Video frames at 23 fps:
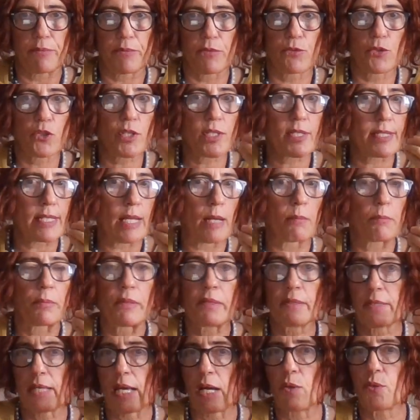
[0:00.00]
For
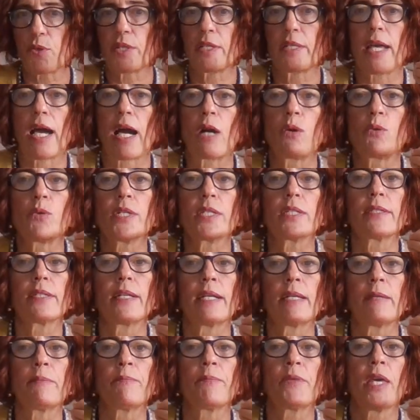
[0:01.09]
example, now in our
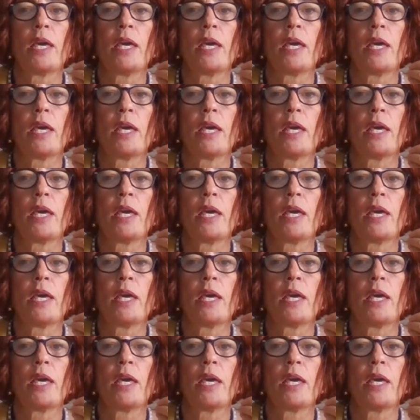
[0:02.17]
time,